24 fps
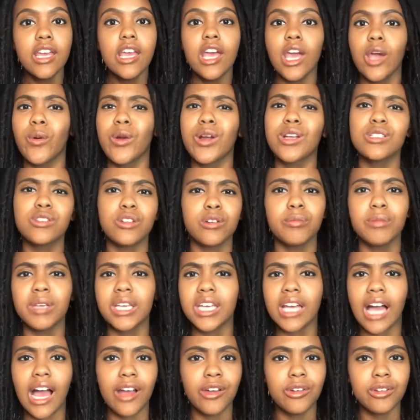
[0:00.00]
It works for
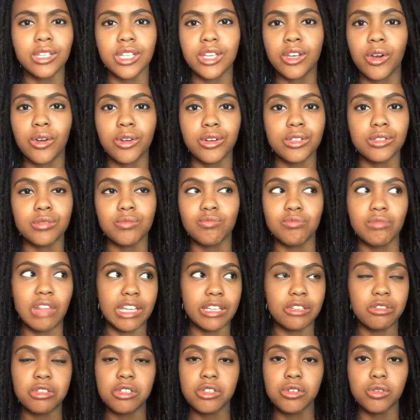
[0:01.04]
me. I only go to like
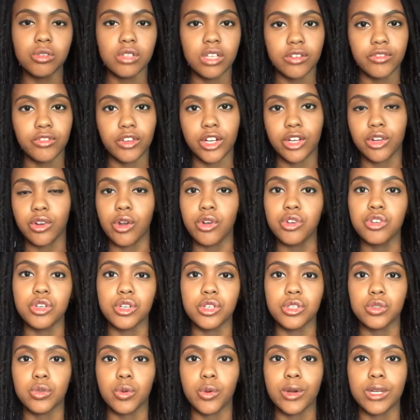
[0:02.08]
2 different grocery
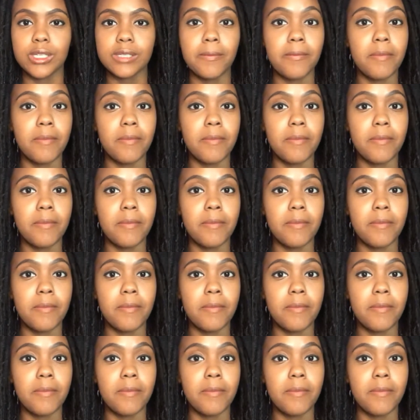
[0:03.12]
stores,